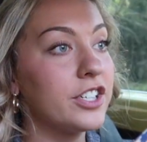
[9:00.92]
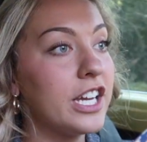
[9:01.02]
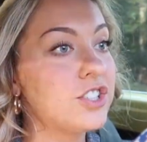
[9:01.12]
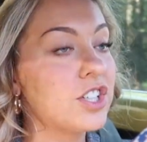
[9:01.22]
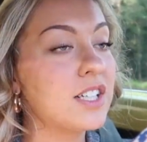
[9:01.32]

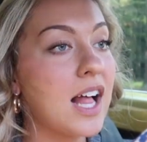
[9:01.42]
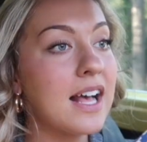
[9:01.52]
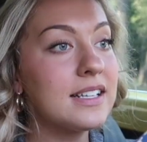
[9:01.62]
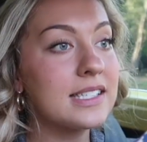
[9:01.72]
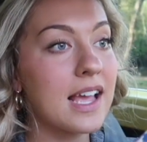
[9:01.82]
creation
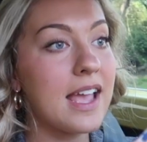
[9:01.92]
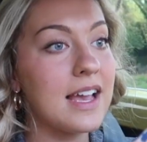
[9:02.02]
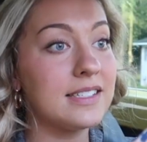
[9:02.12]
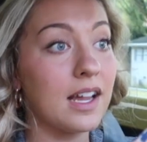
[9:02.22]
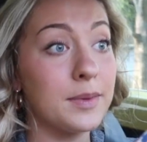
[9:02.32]
class,
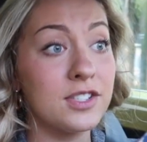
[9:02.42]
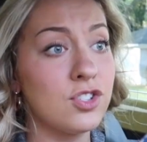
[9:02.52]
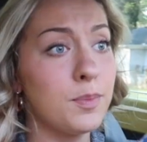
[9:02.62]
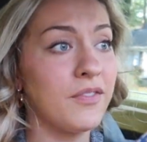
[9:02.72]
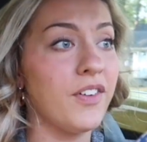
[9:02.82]
and um, it's
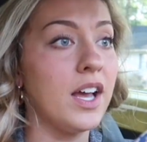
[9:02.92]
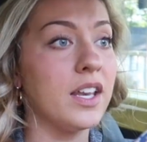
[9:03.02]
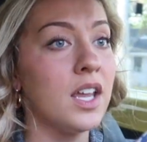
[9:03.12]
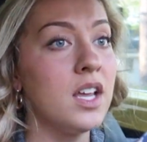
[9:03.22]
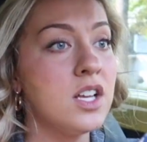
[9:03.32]
super
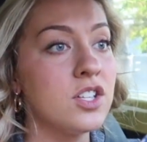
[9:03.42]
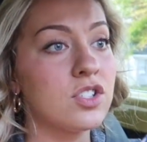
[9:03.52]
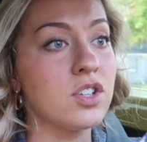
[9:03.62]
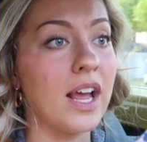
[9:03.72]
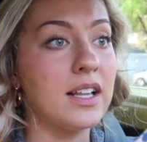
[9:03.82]
fun.
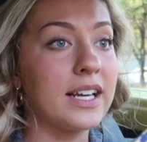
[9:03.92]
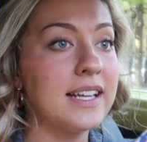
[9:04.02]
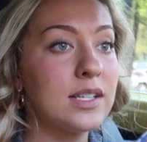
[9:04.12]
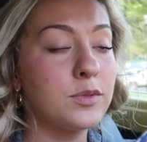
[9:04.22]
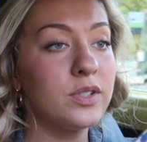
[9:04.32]
So yeah, like
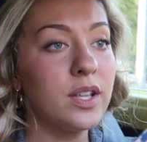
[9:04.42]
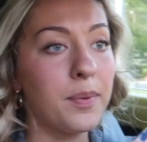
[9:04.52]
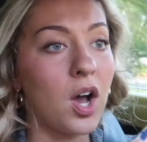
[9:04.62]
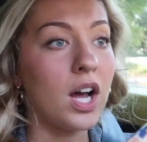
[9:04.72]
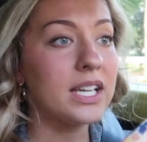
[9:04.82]
I said, we're doing the
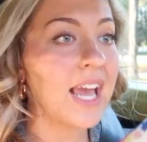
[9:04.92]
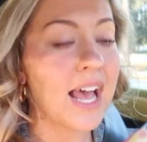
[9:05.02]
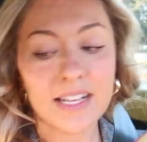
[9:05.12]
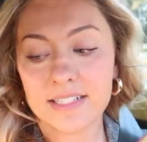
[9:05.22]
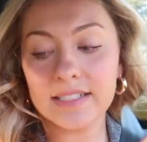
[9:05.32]

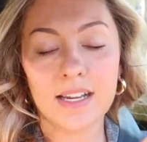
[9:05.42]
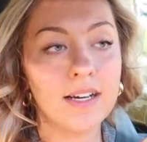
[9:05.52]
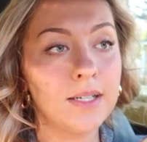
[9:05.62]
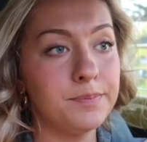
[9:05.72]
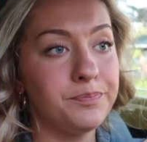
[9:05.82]
podcast
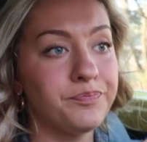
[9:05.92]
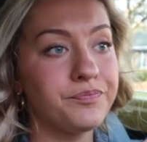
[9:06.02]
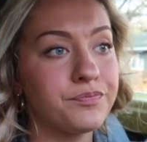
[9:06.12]
um,